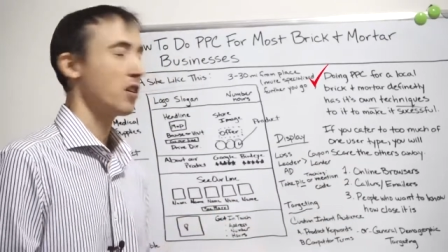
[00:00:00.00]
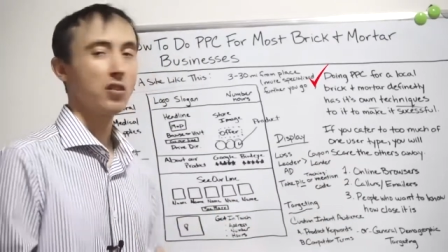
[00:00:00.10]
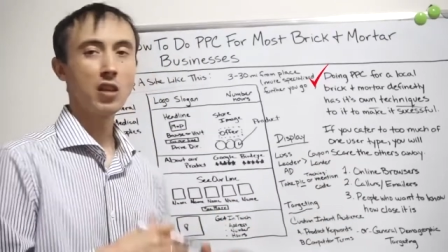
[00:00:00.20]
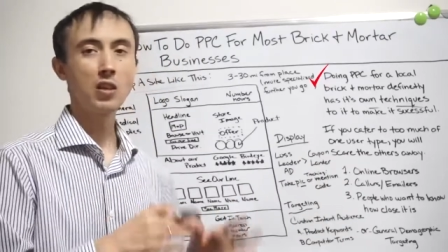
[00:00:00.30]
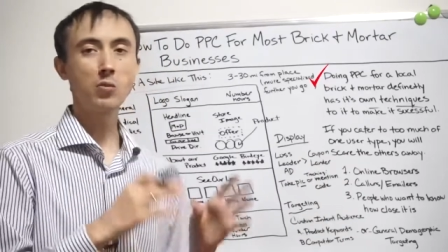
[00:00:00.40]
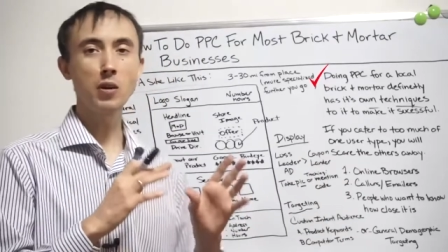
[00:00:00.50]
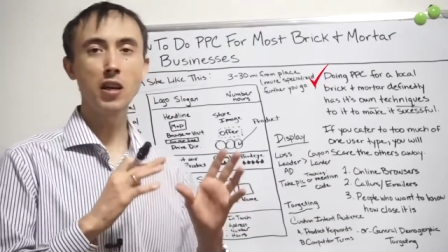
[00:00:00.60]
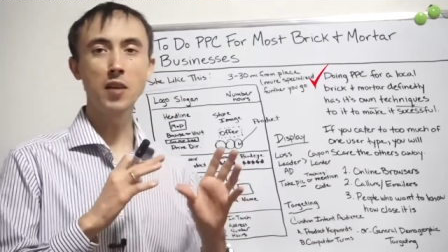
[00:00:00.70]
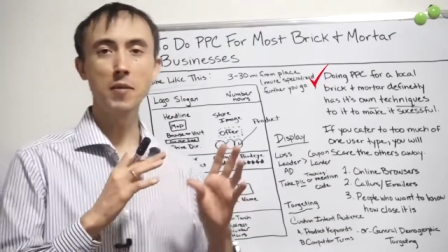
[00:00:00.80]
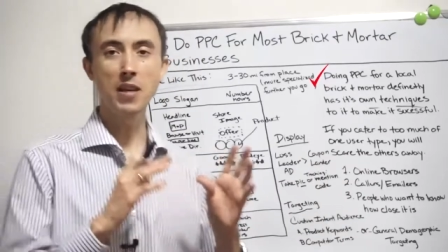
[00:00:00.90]
since we're
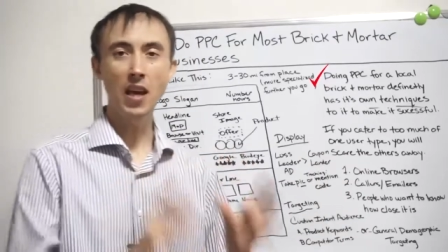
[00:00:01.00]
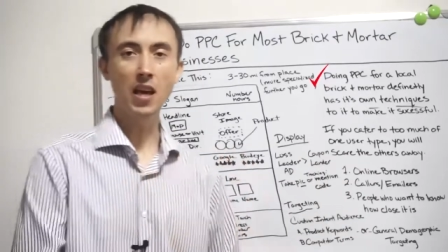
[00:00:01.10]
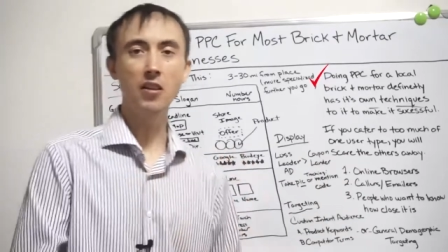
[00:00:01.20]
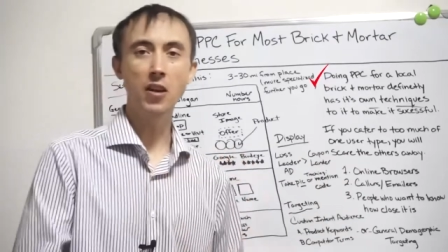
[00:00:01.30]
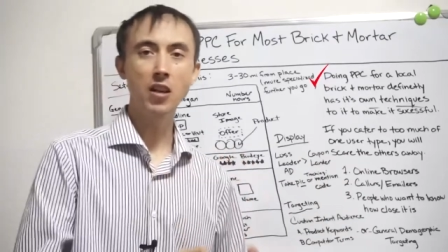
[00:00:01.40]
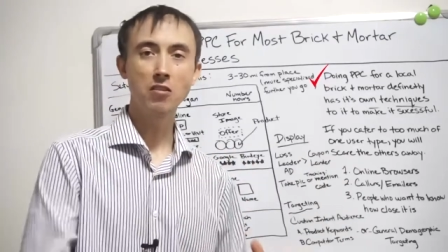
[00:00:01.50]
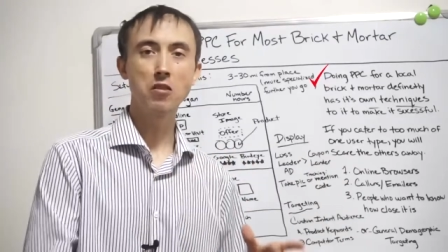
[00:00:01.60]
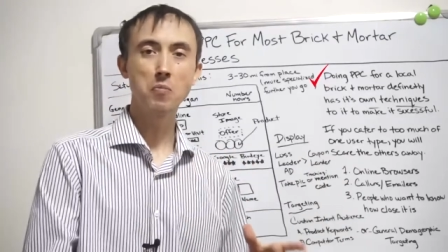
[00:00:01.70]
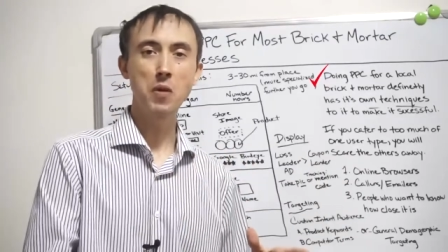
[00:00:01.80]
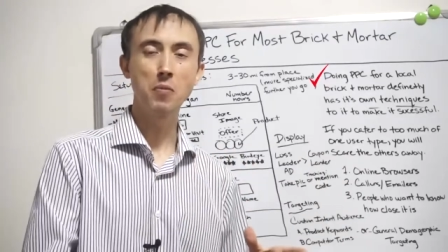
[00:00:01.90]
going to be catering to
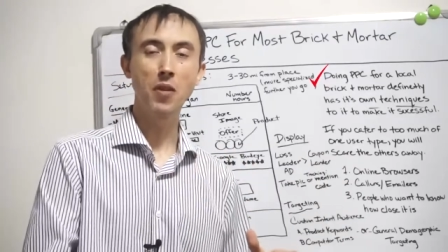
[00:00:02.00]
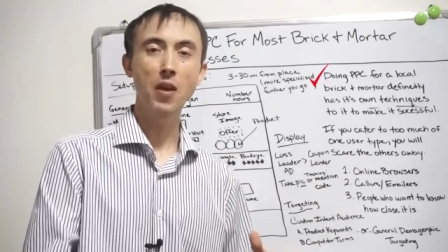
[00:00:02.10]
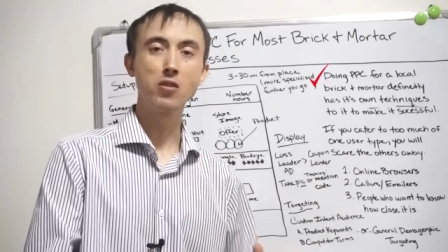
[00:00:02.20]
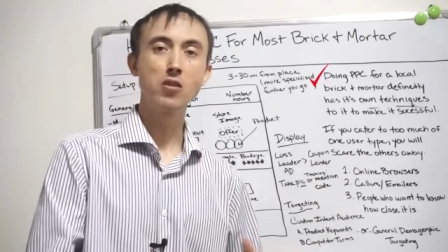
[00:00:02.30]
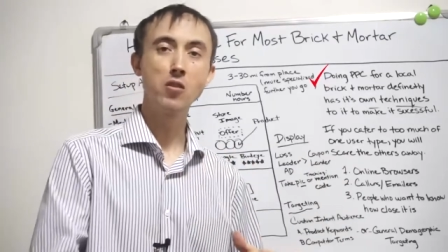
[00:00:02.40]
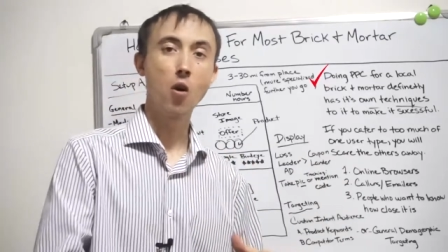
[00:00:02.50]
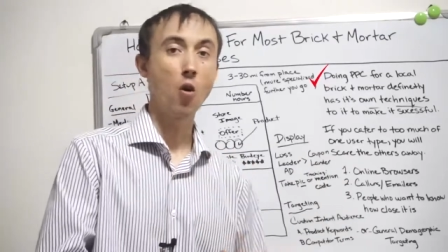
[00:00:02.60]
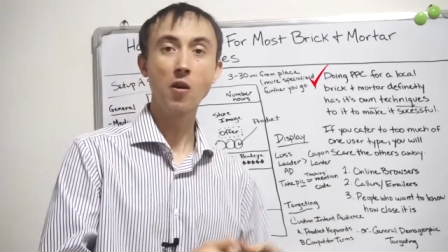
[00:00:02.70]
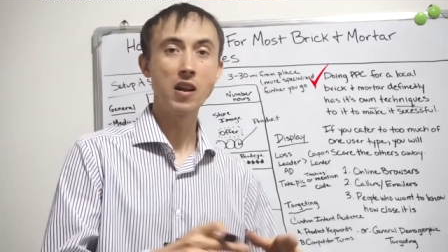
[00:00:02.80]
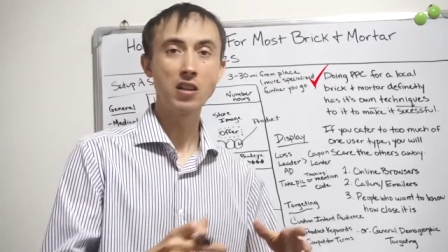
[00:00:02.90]
the people that
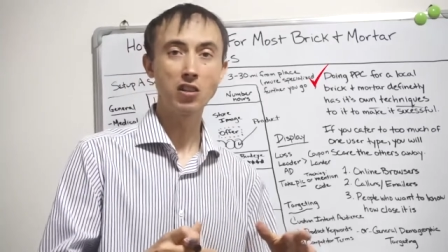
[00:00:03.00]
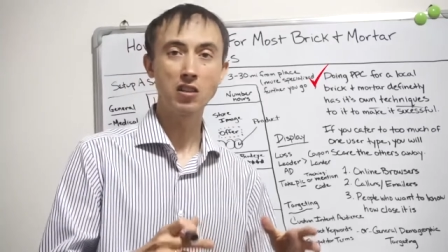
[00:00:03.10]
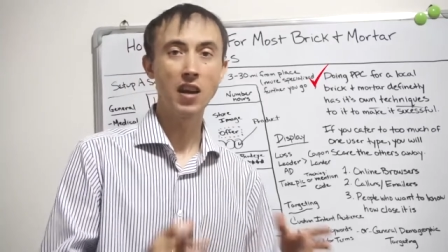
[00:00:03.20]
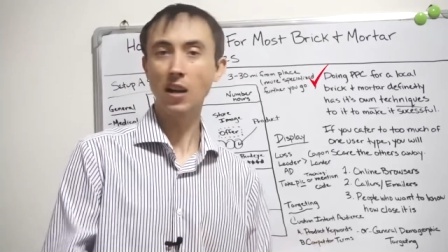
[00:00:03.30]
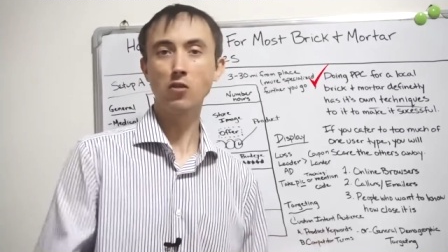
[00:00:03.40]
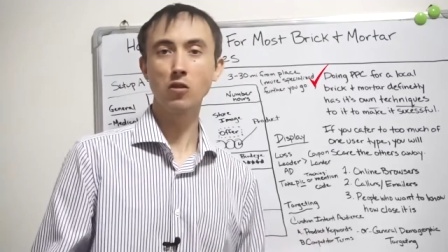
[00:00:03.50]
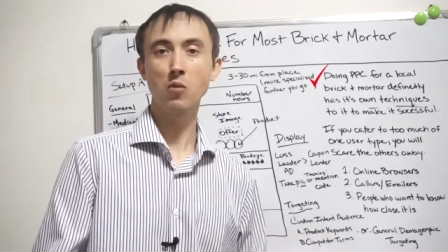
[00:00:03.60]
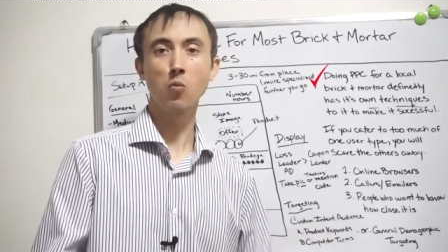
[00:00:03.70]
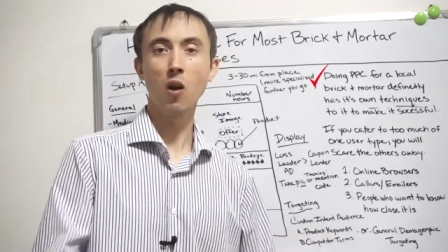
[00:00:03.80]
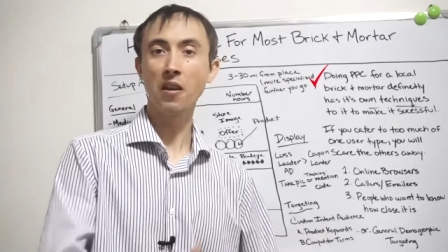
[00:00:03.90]
already just
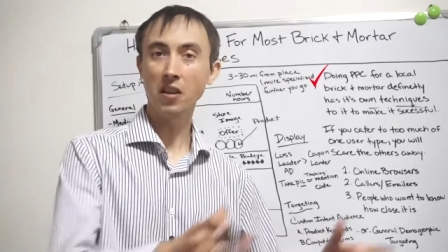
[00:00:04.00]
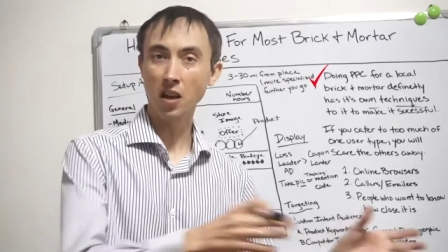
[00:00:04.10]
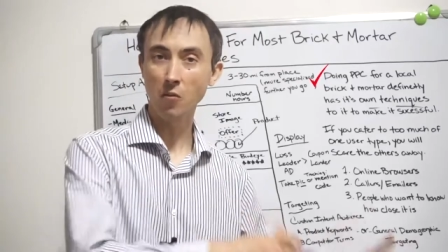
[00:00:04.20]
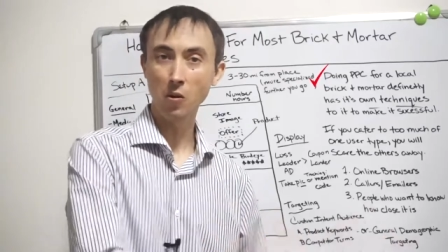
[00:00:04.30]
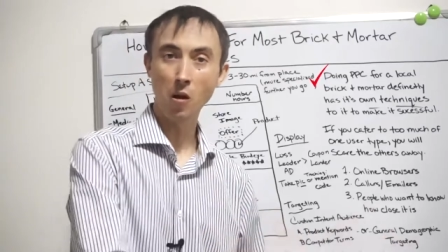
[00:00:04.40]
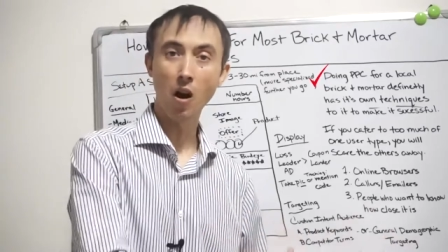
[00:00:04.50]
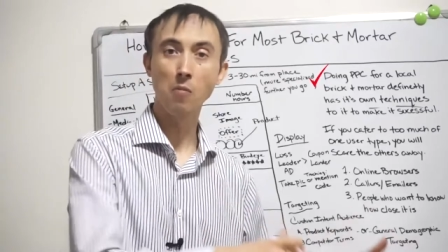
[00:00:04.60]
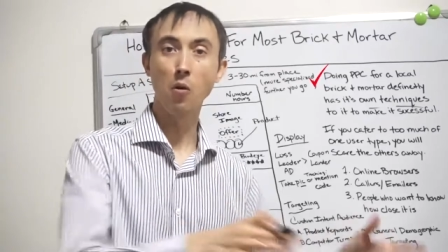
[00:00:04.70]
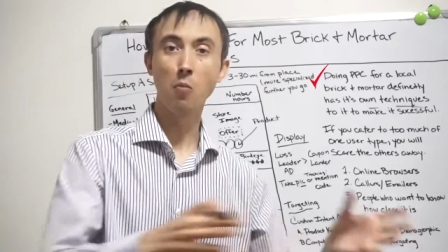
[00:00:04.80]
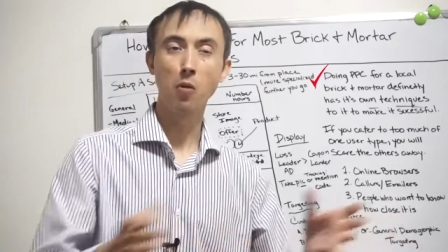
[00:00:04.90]
naturally want to
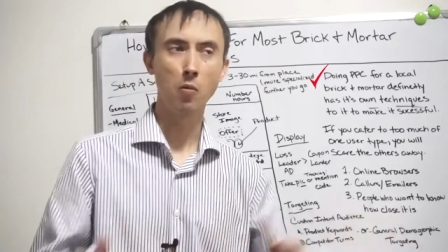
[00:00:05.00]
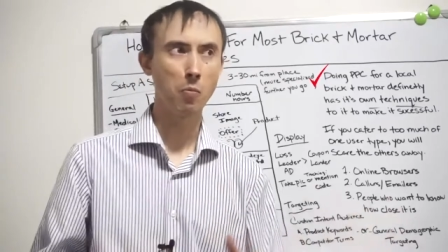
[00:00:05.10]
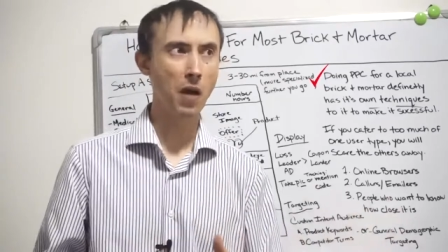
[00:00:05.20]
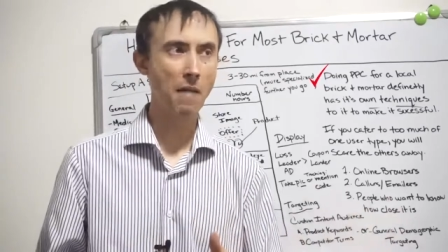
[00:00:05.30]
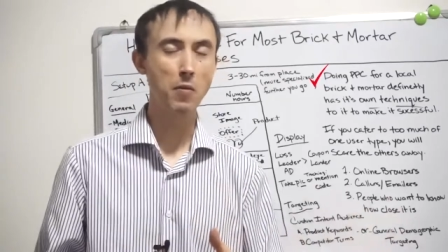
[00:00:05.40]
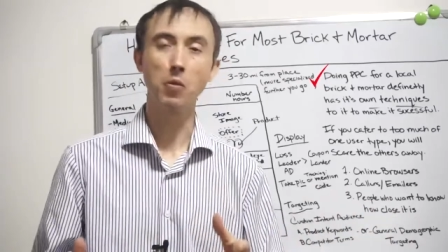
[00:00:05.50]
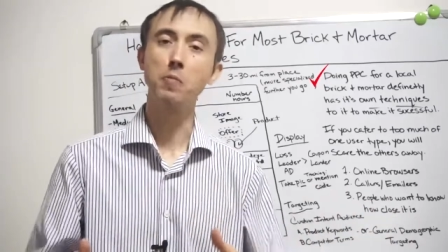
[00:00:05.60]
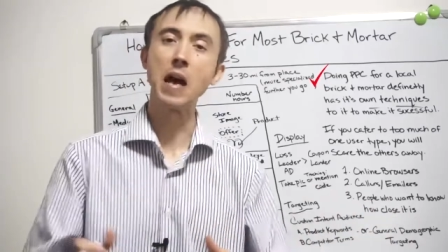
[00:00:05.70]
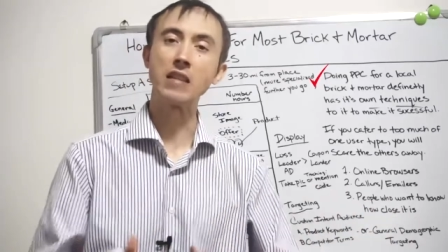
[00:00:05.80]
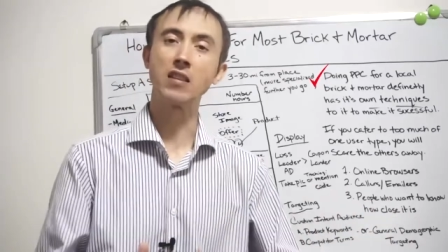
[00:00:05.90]
or have the
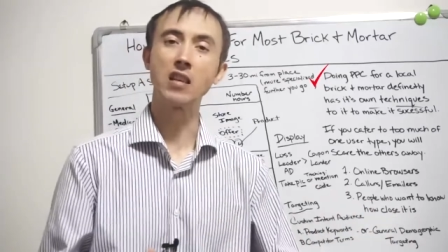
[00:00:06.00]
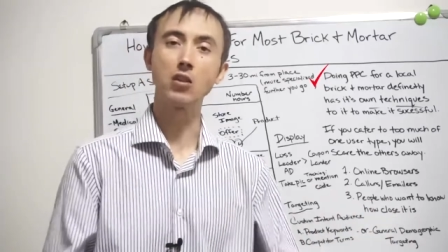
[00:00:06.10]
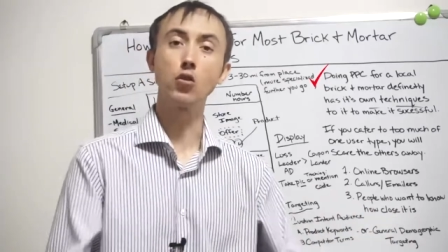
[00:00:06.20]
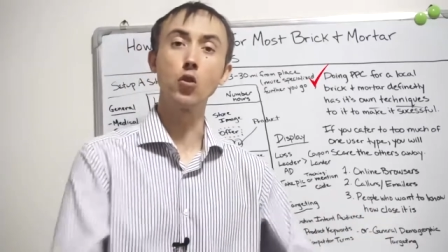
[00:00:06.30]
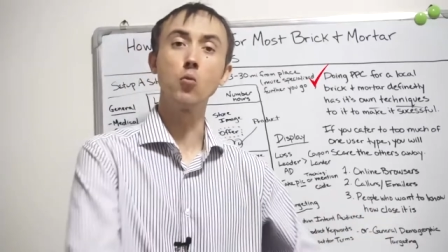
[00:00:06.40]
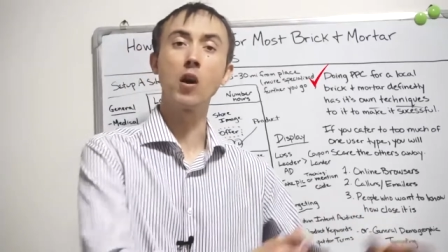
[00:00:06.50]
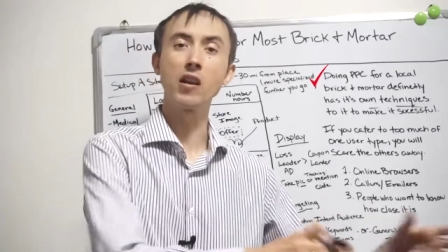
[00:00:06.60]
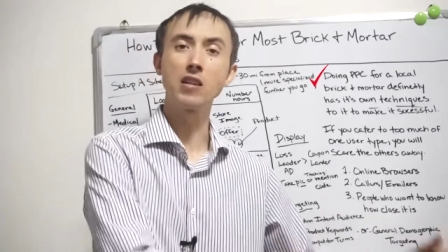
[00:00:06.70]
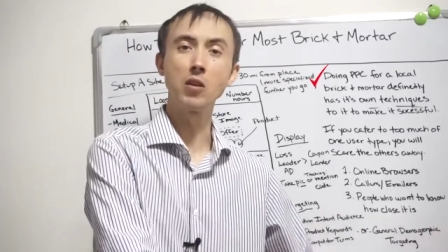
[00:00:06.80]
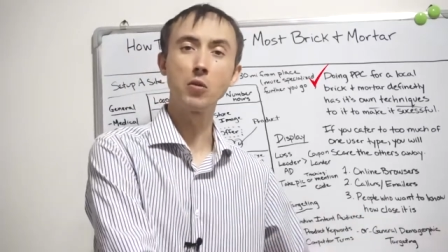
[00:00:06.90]
propensity to
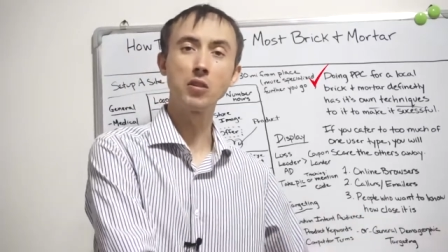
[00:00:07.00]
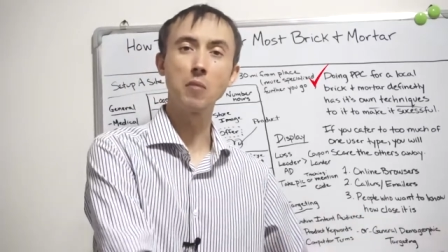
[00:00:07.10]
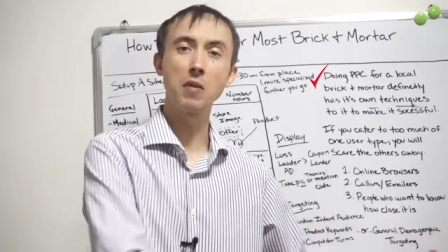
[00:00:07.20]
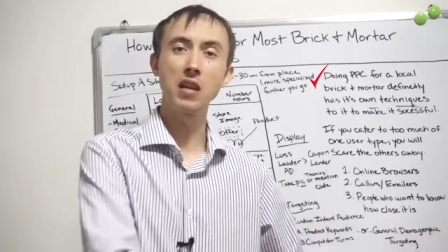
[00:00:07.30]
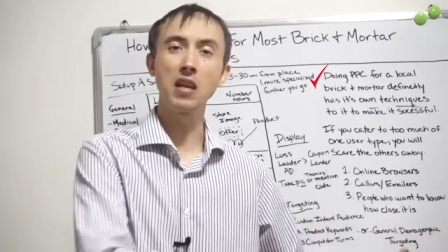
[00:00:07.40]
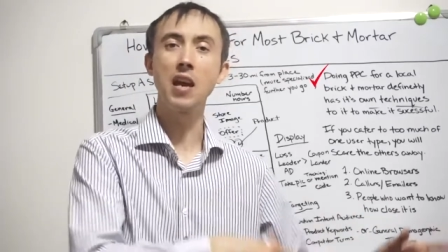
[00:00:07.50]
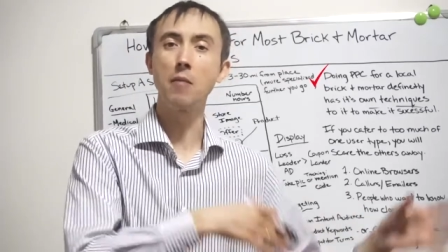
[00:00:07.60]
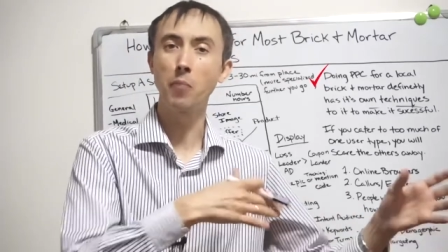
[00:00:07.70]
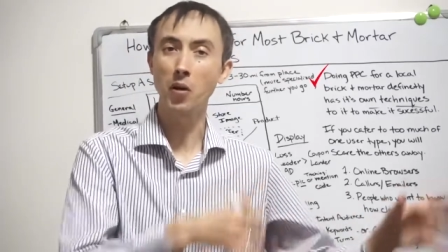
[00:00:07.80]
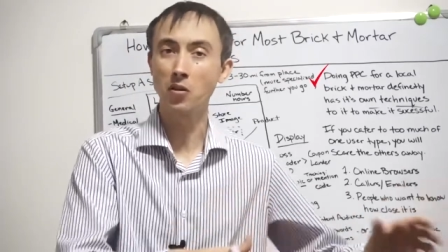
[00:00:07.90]
want to deal with somebody
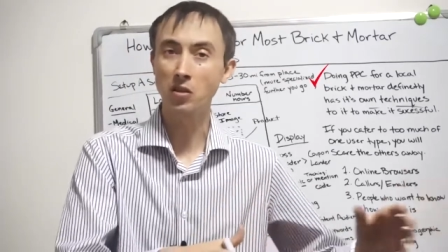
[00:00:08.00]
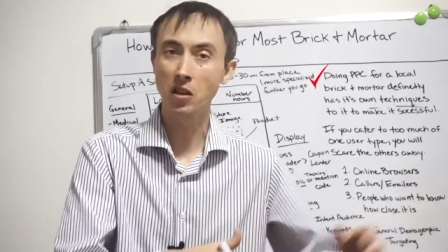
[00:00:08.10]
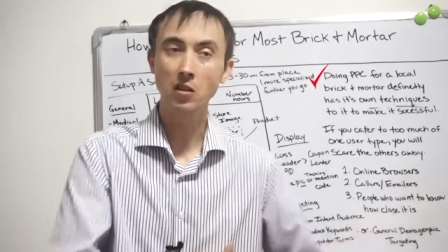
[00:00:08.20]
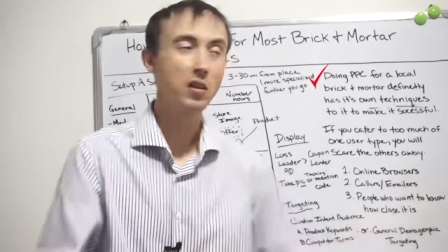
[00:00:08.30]
in person,